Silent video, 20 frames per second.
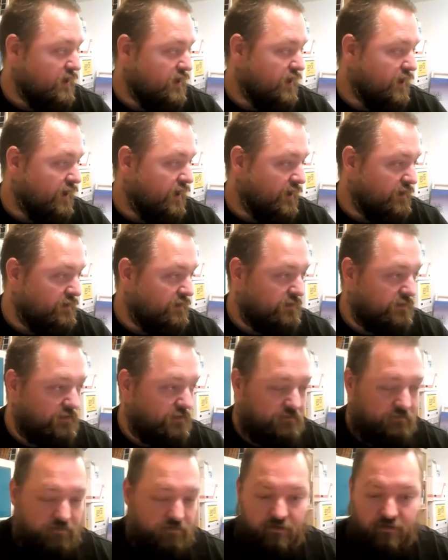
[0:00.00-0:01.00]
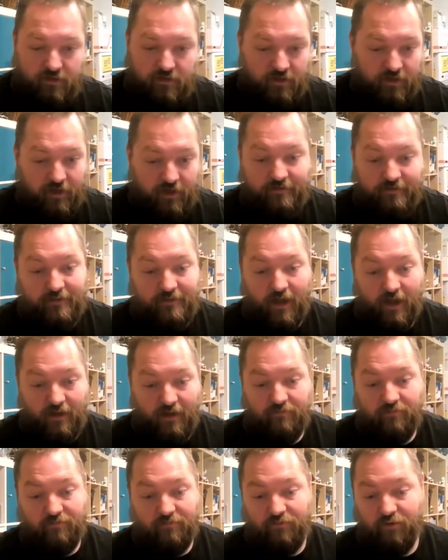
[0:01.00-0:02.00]
And the next
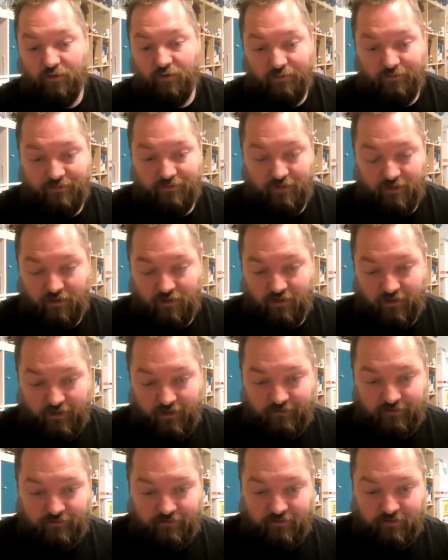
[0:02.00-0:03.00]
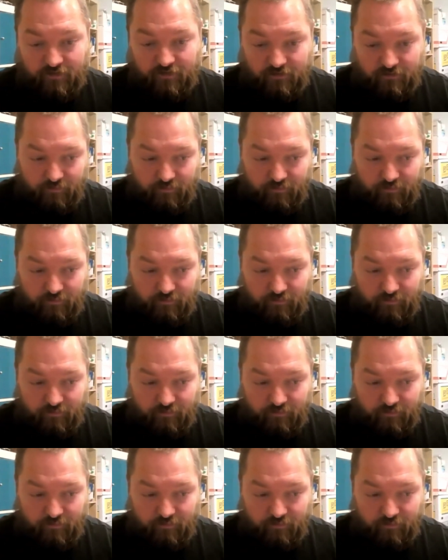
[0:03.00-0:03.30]
half of those that are left